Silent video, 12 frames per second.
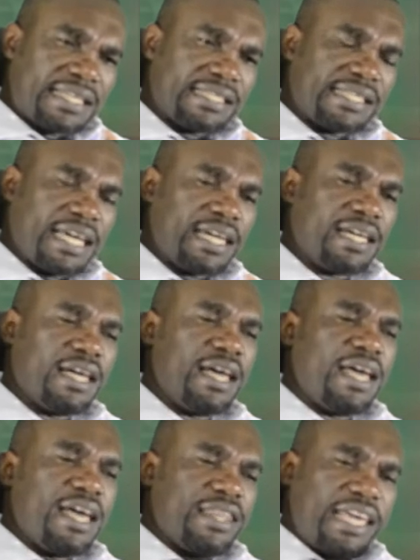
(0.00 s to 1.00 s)
and say,
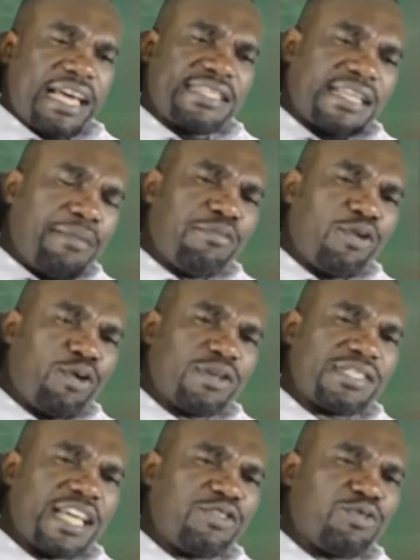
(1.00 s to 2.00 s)
there are some
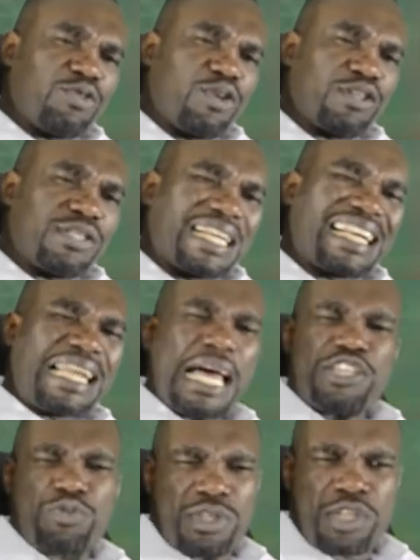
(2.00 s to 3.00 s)
laws that do not
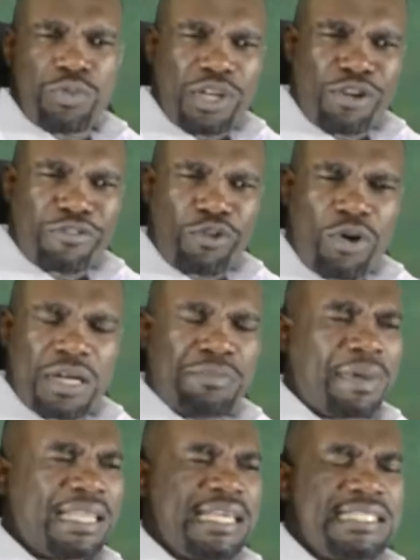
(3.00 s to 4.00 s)
clash with the will of
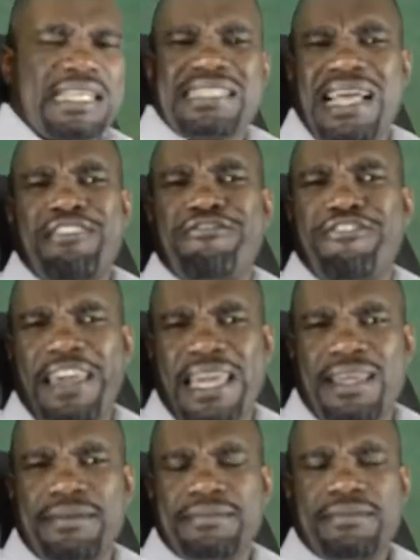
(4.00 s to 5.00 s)
God, but they're just
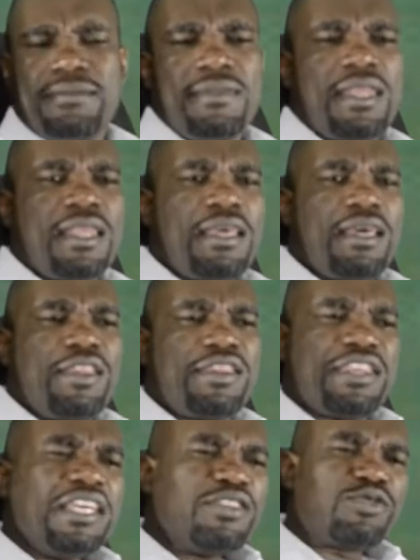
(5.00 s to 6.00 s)
unfair.
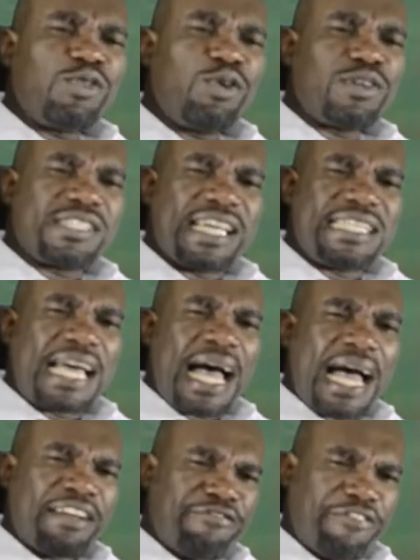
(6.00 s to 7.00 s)
These laws that
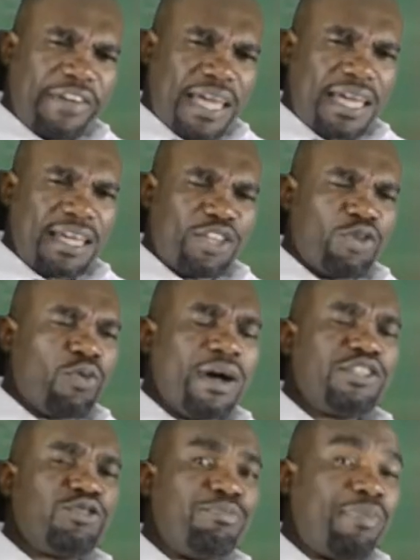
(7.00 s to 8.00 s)
are unfair, you
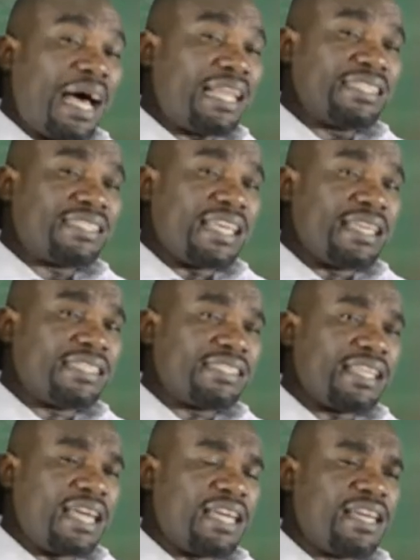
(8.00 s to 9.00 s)
want to balance and
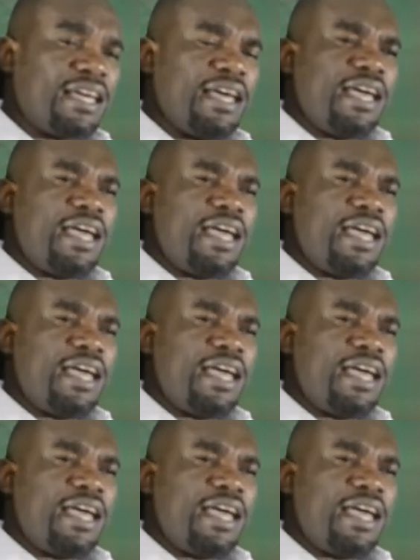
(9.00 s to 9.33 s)
say,